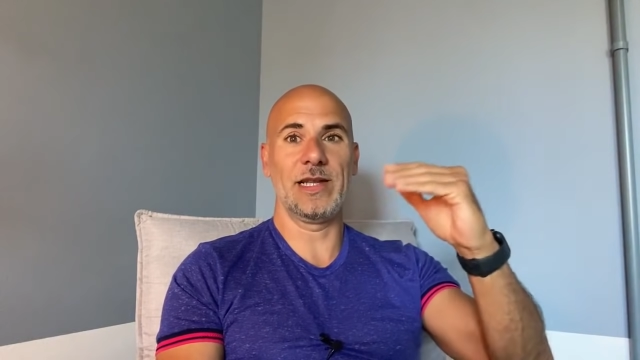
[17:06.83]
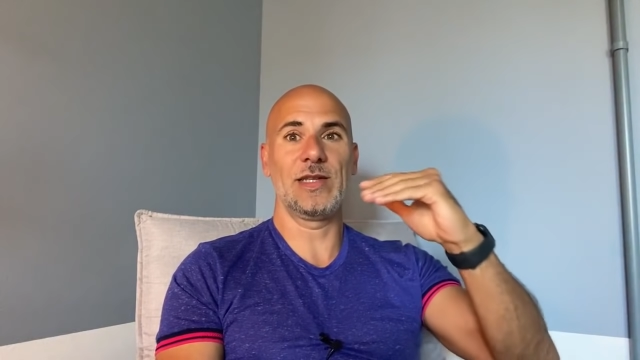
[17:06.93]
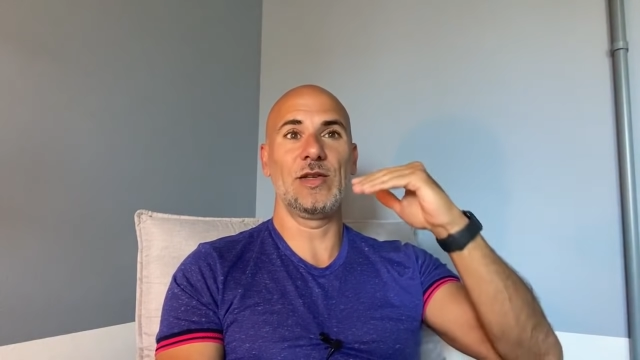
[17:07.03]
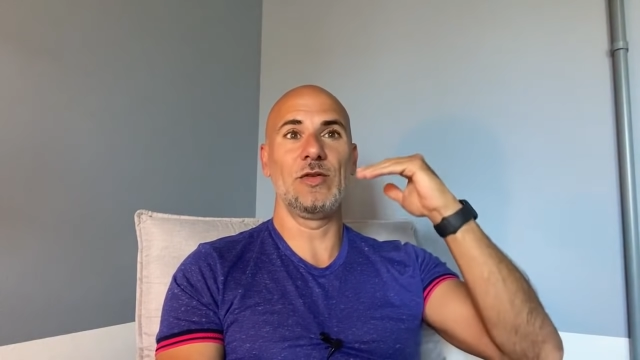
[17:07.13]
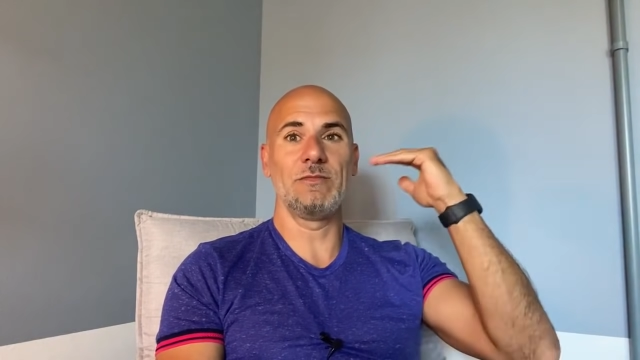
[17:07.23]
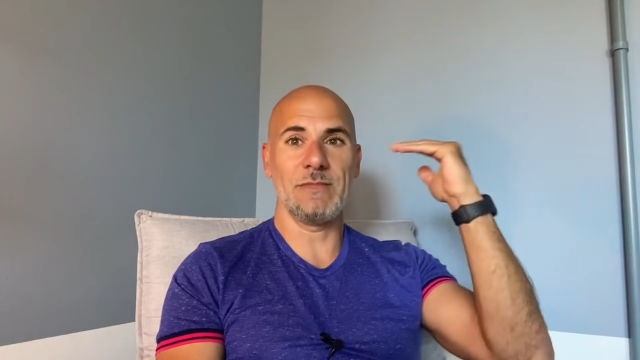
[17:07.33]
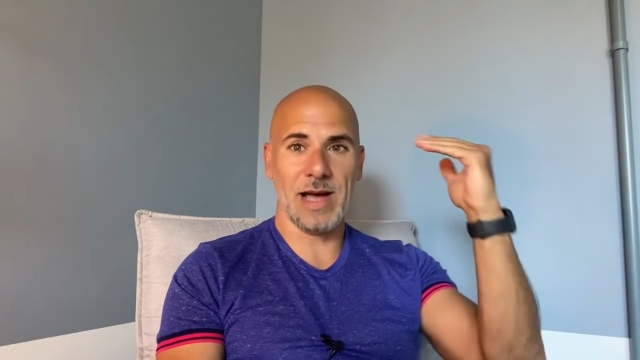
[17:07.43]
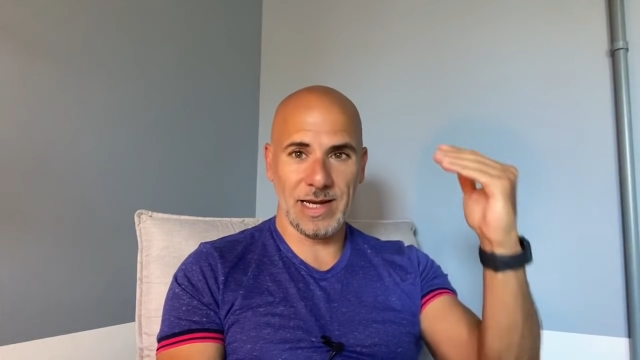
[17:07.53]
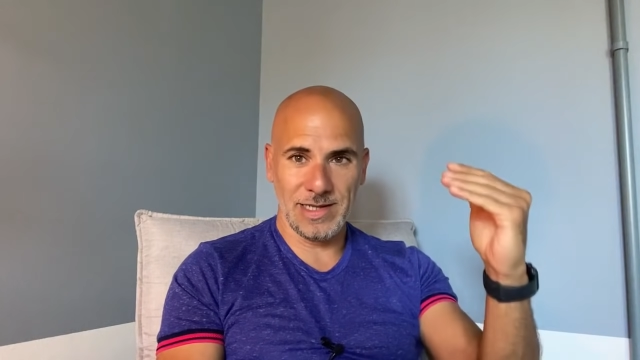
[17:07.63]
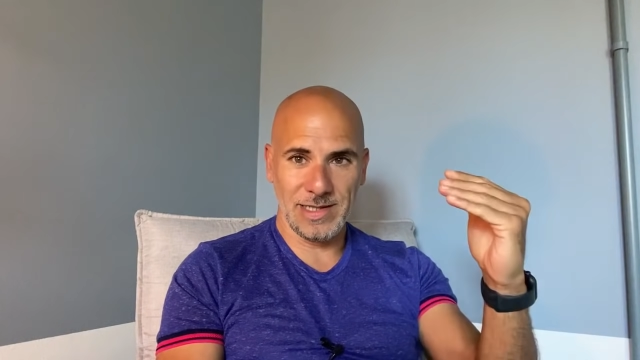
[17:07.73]
It's
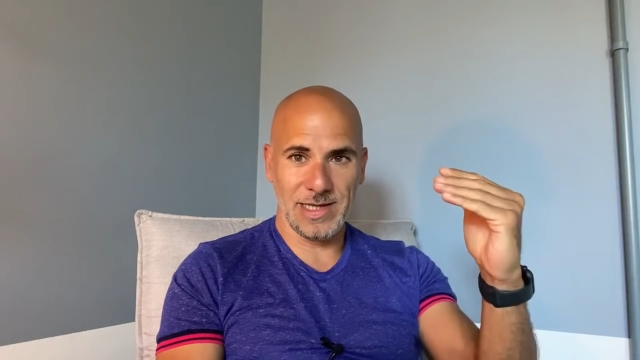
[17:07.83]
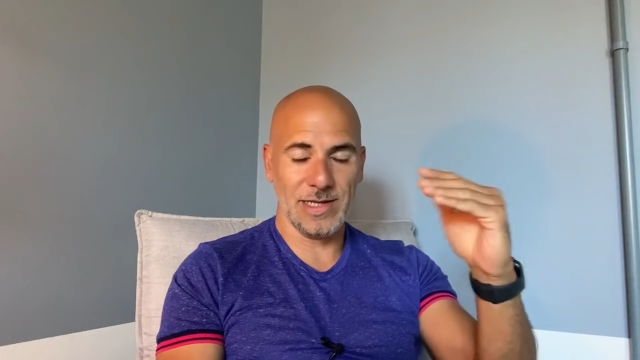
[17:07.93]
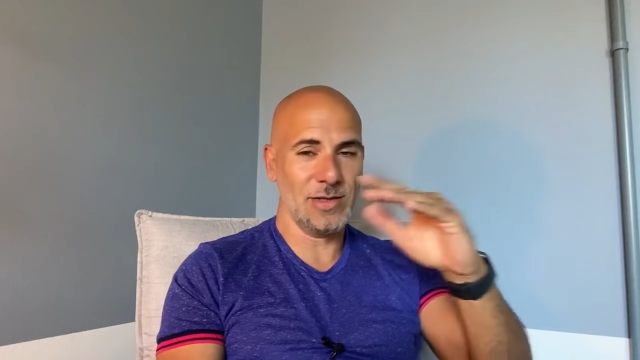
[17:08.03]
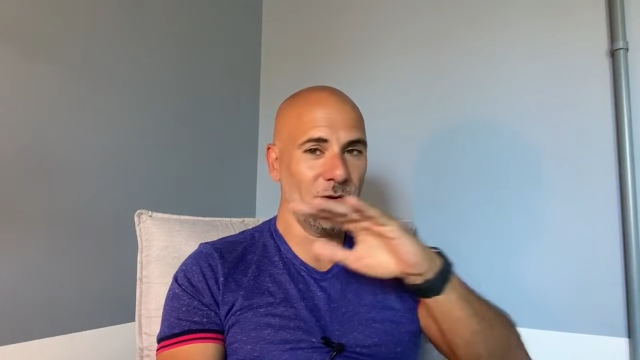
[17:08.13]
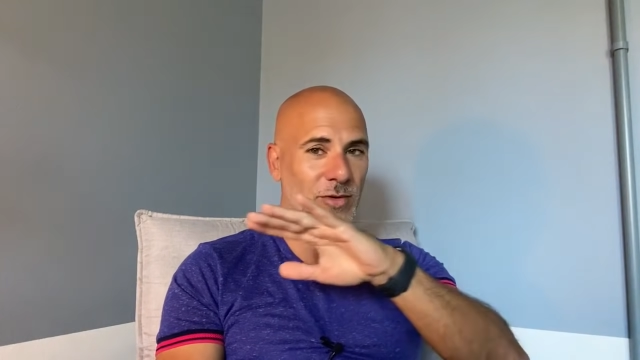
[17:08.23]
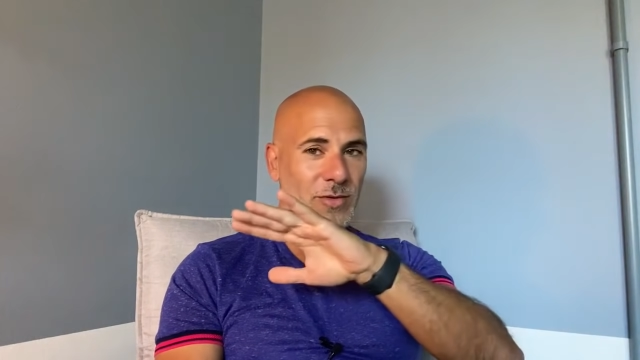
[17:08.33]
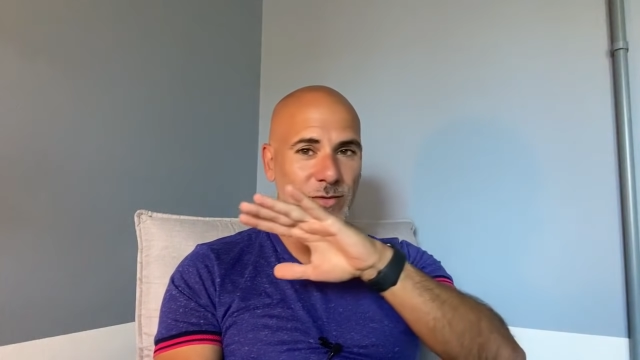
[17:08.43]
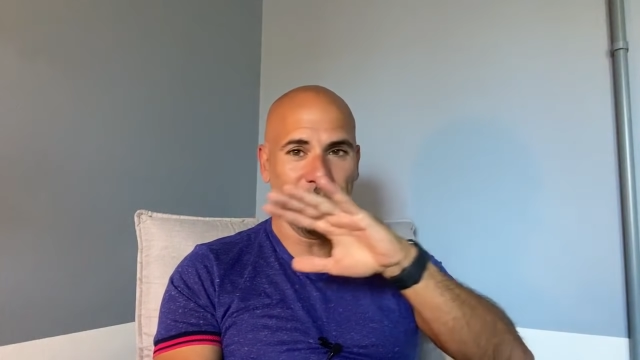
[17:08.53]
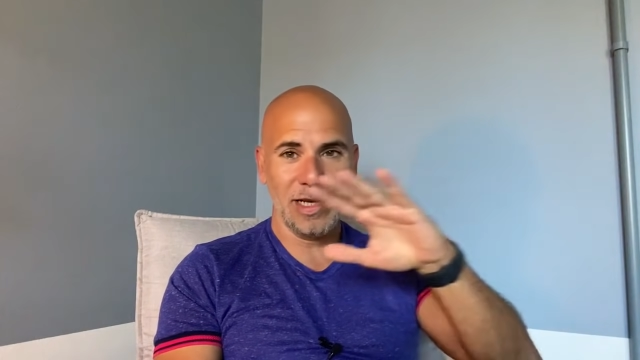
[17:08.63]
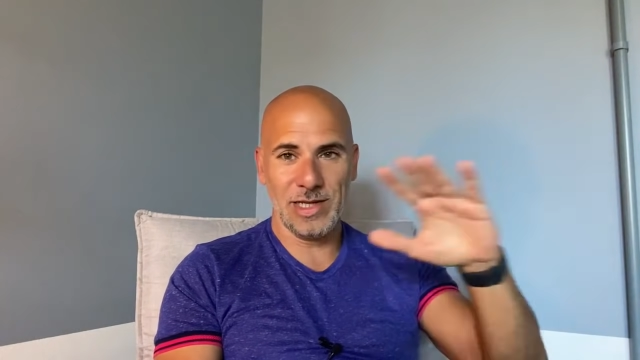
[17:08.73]
humanity, no
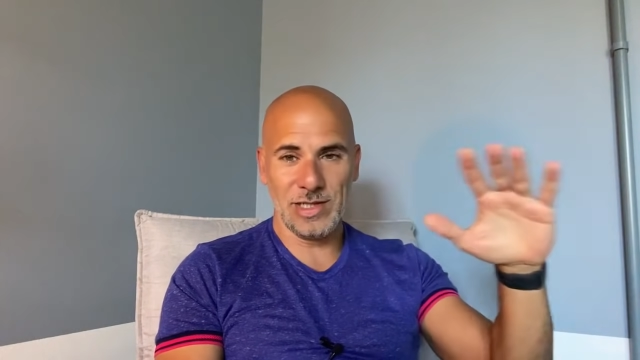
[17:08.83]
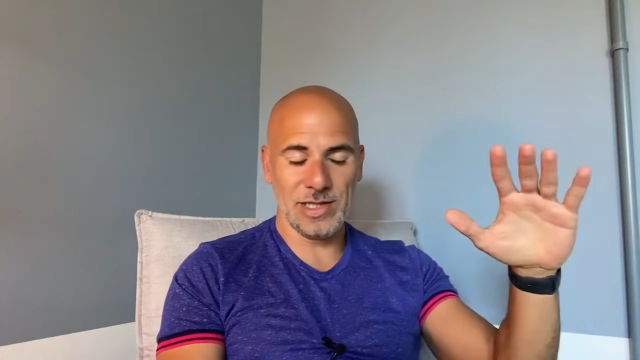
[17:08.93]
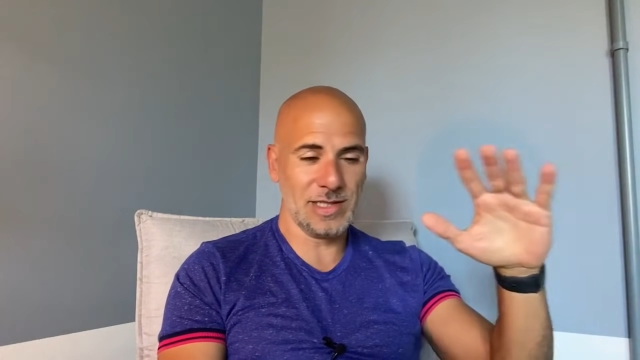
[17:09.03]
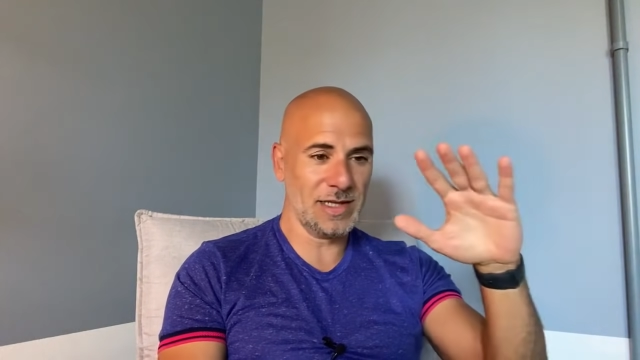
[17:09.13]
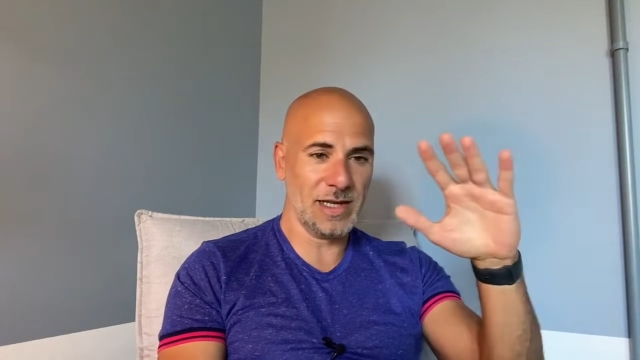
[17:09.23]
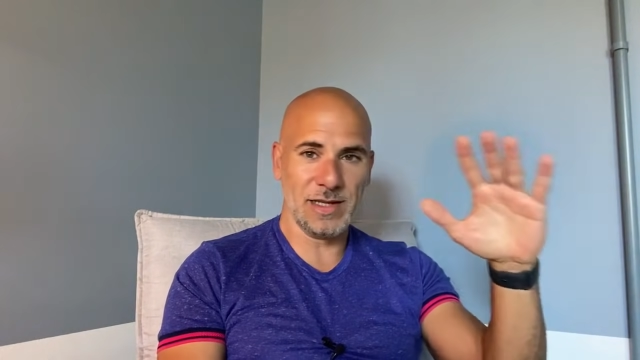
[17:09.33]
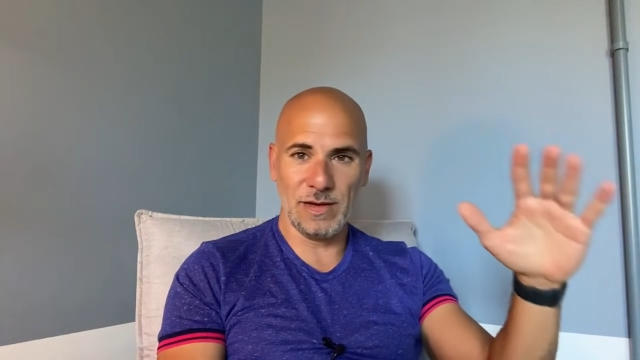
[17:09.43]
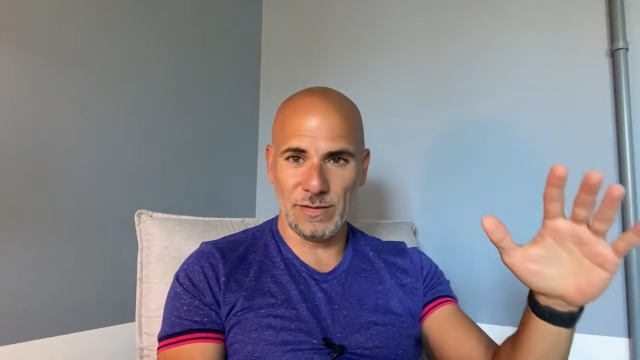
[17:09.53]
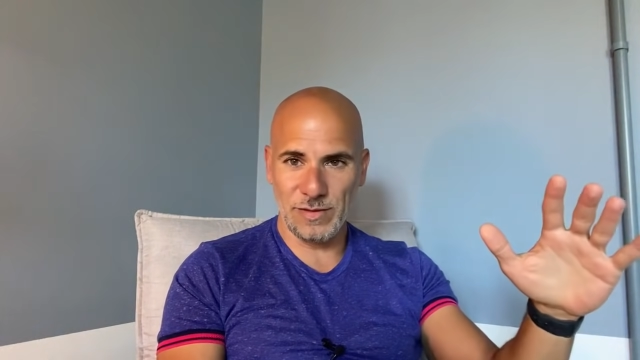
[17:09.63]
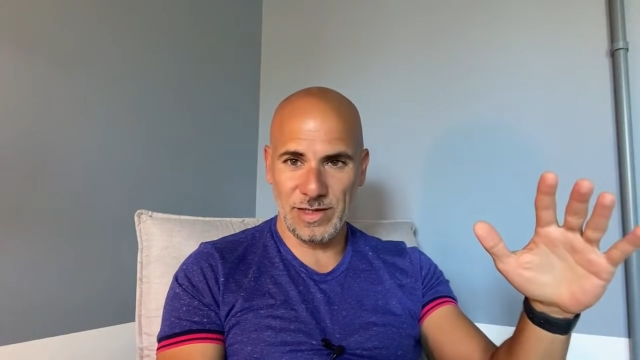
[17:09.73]
religious
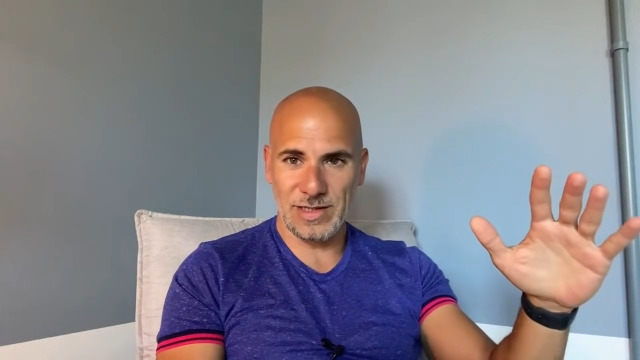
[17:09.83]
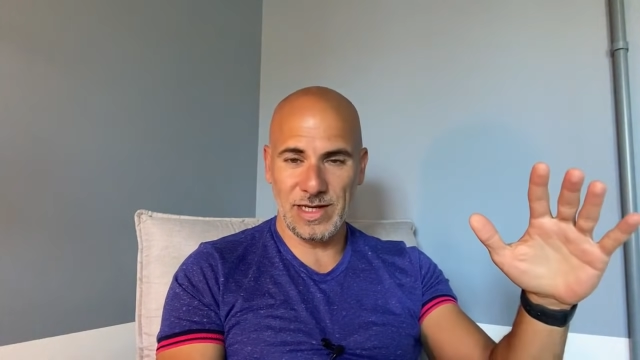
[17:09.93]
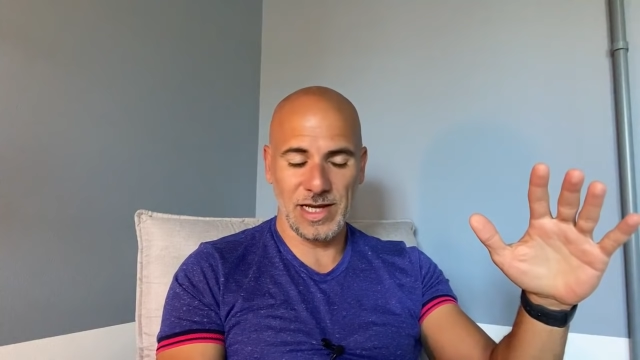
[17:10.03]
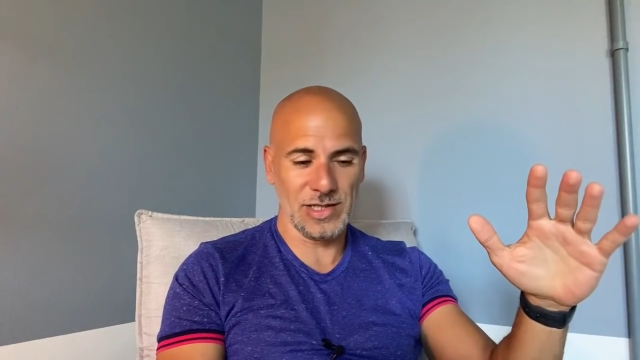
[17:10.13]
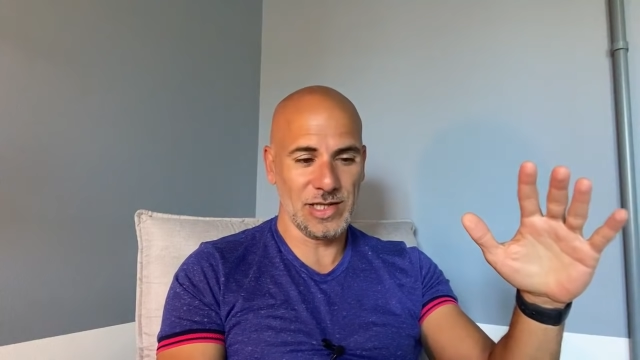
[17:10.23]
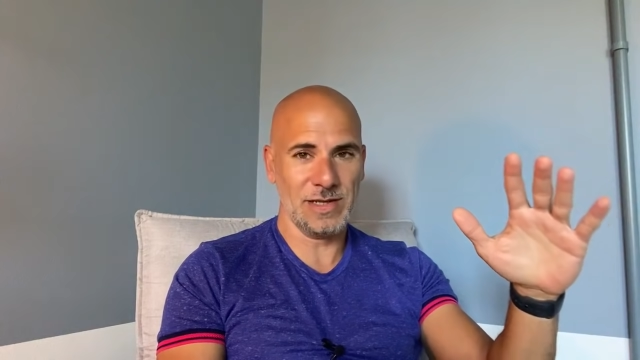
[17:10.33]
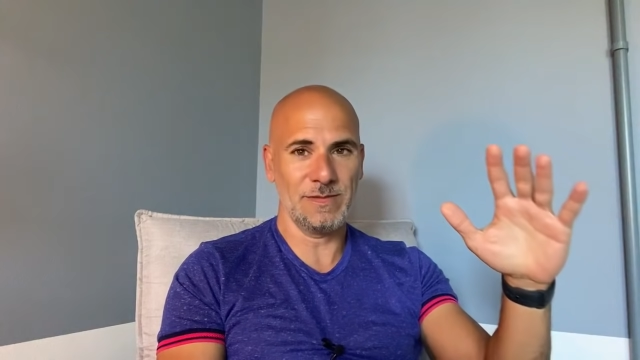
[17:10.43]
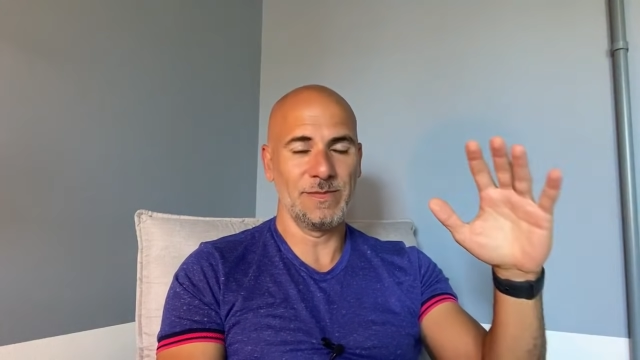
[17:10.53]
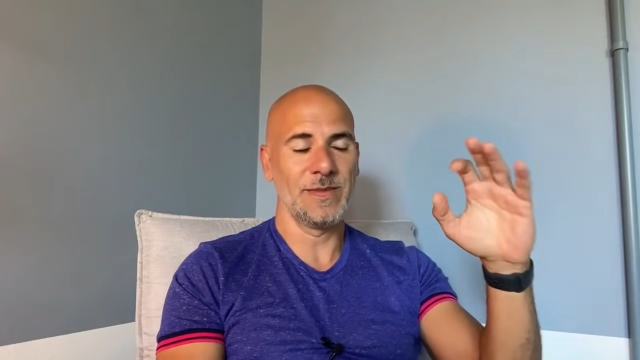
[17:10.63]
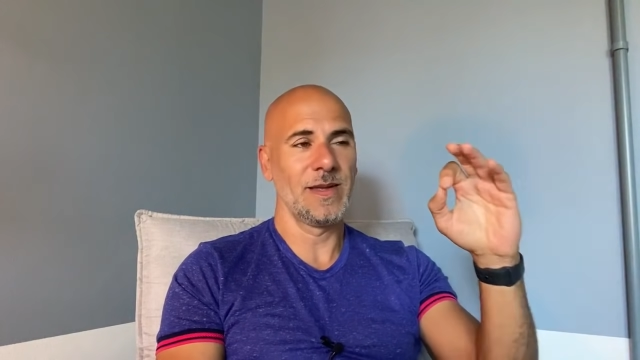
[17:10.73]
differentiation,